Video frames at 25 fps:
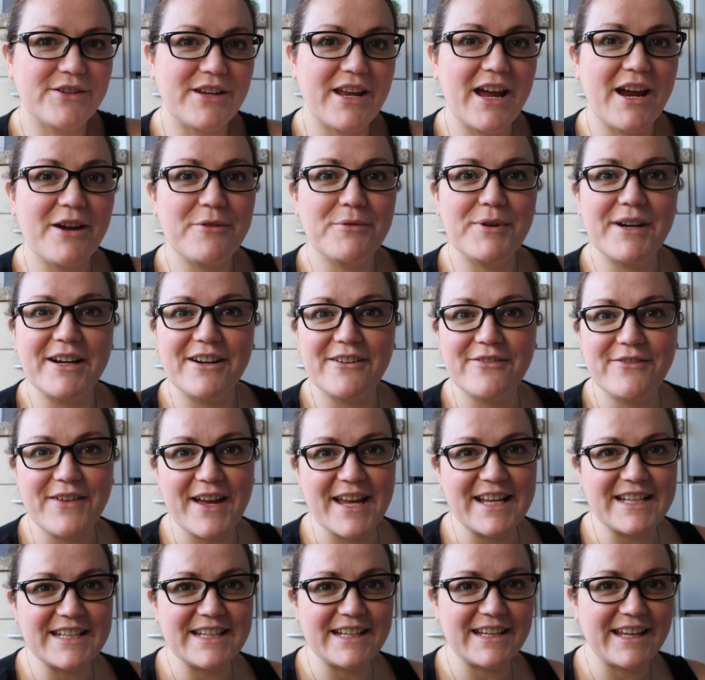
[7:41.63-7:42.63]
now we are
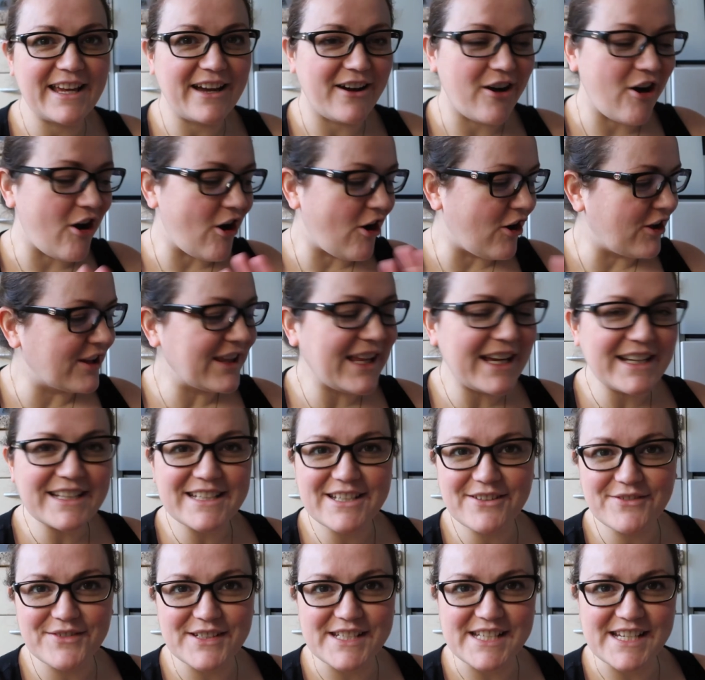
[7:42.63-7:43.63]
finding all
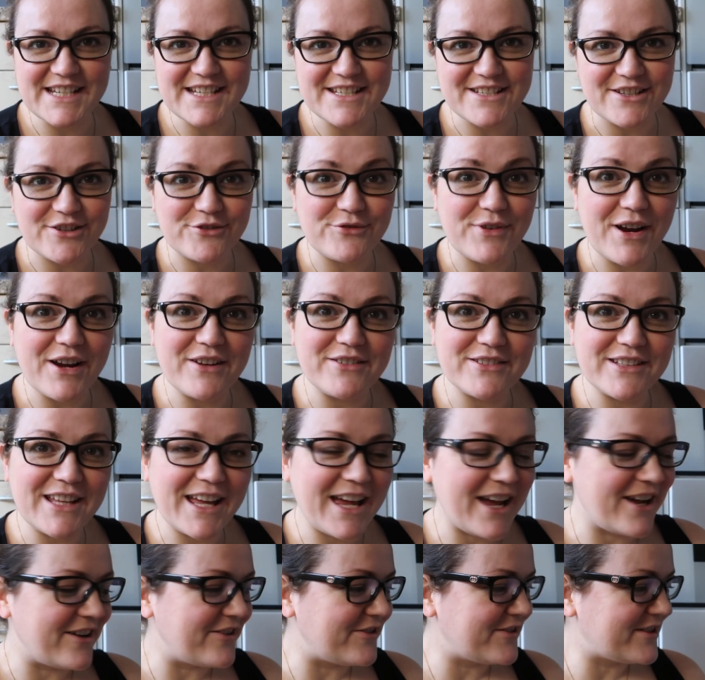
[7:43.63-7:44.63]
activities around the
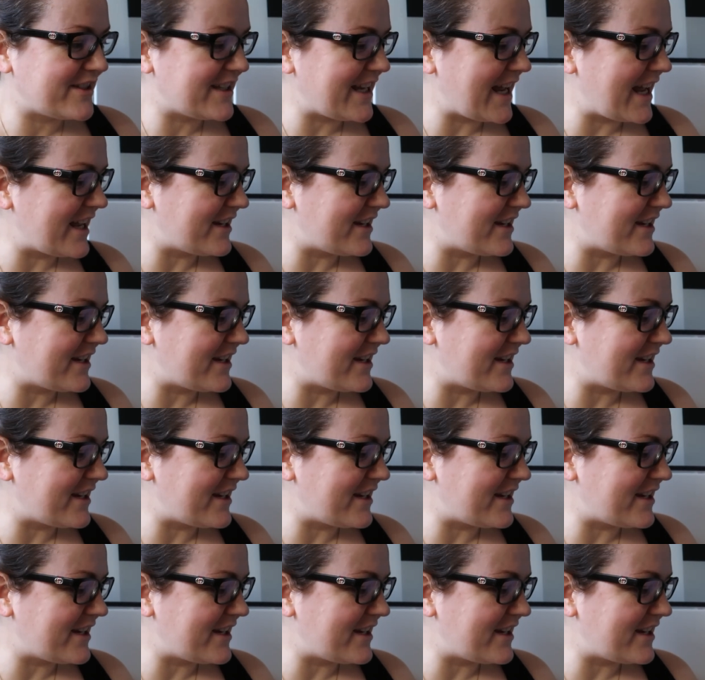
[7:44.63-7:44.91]
house to